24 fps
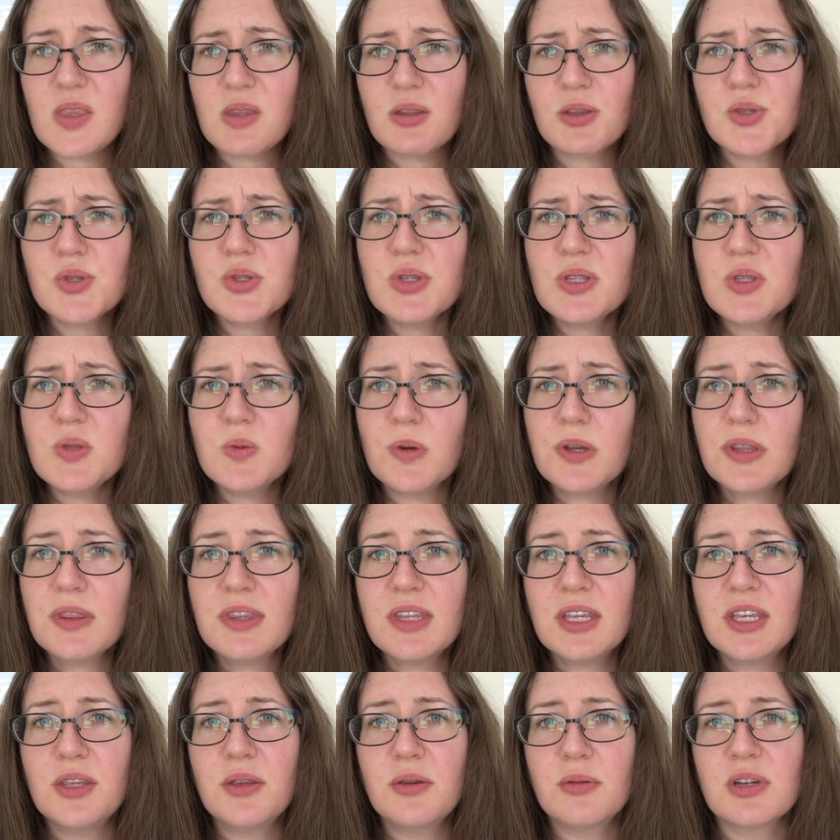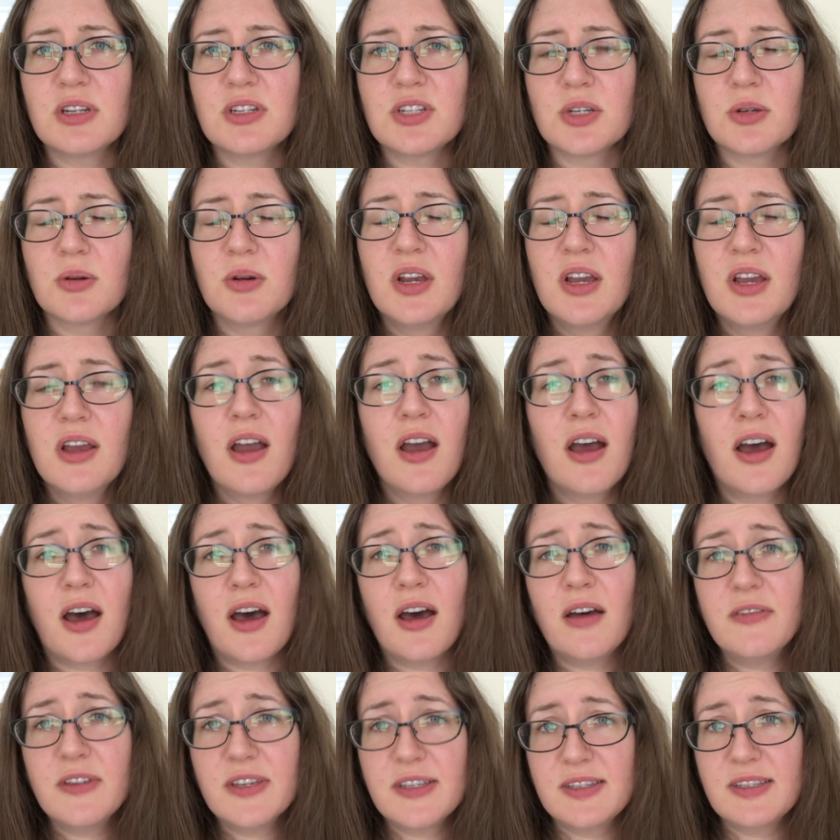So that's one thing you can do.
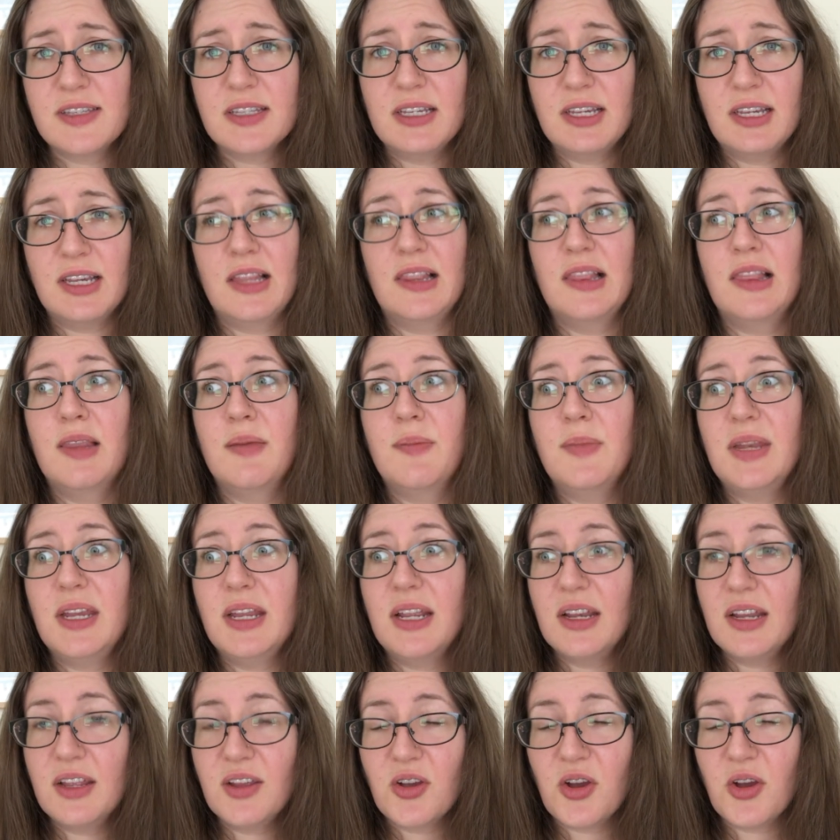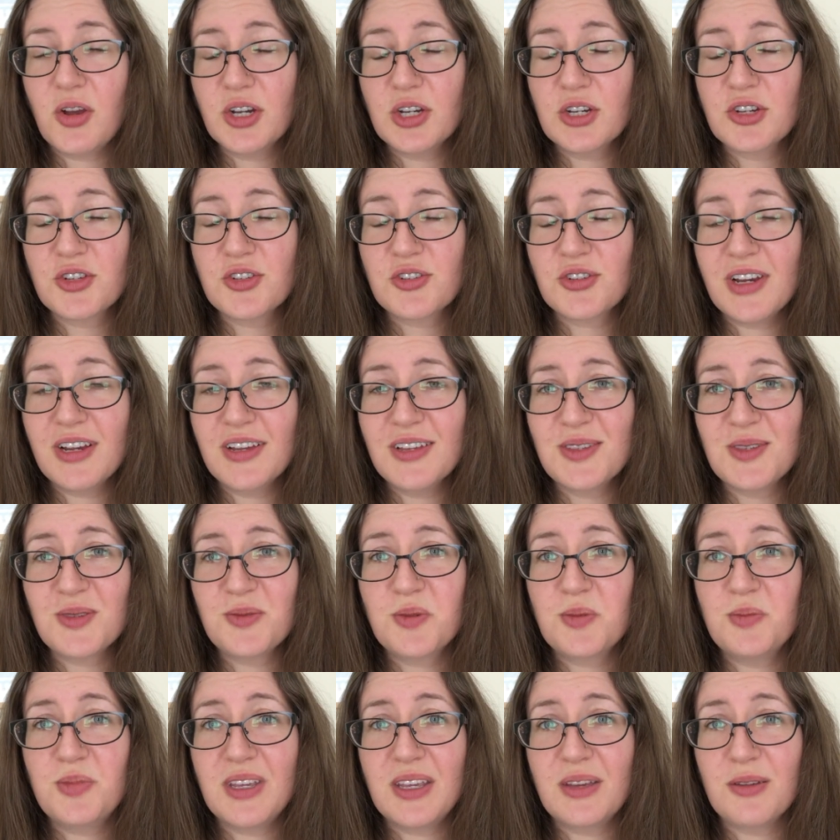Obviously, eliminating all your stress
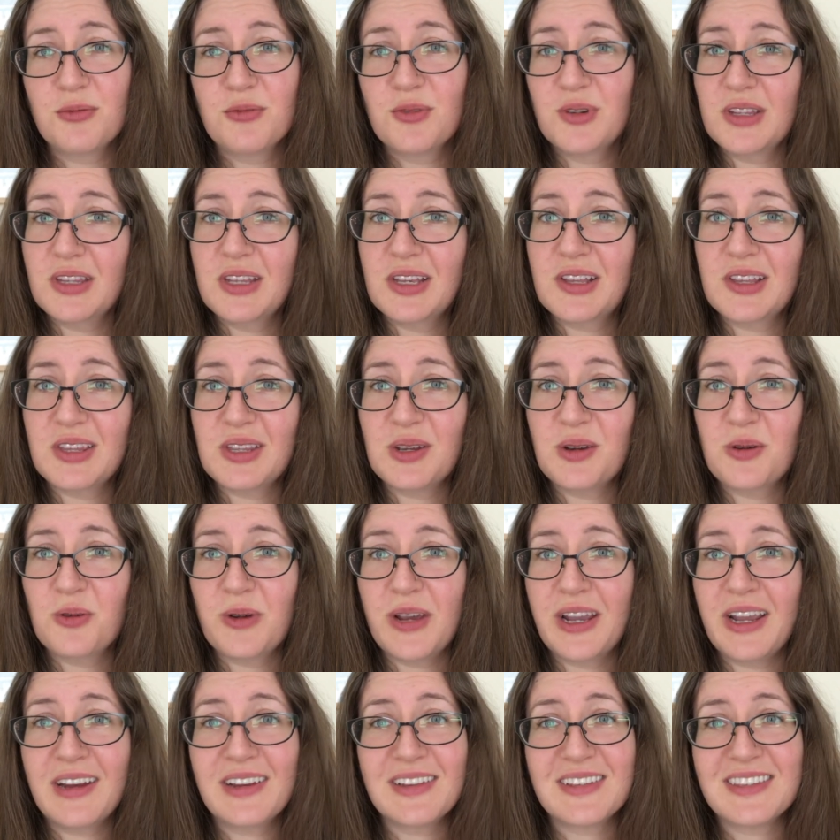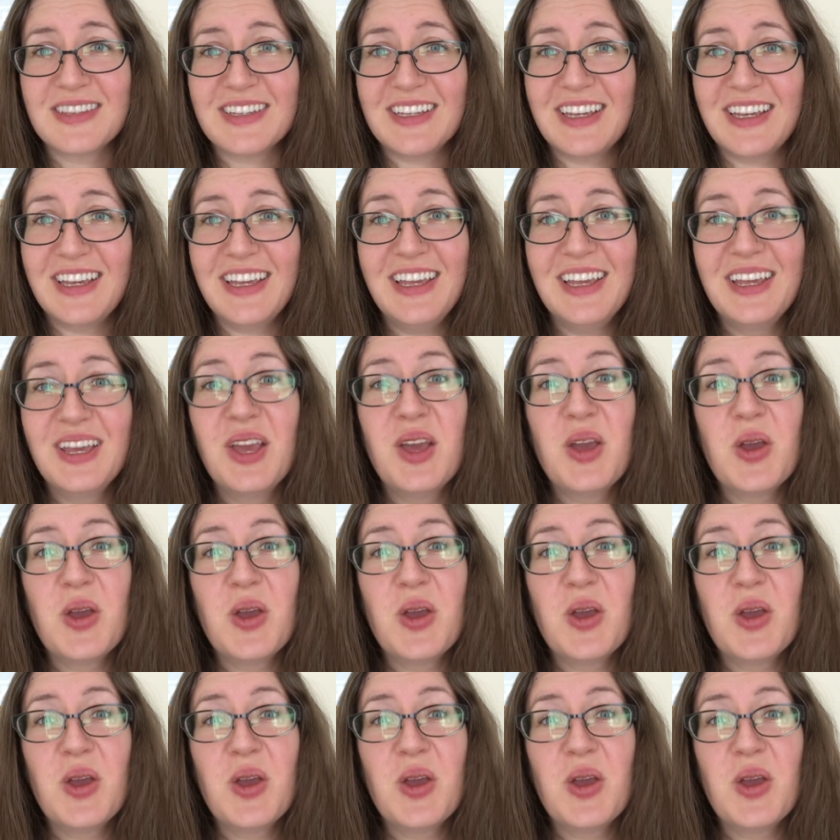would be a really clear way to see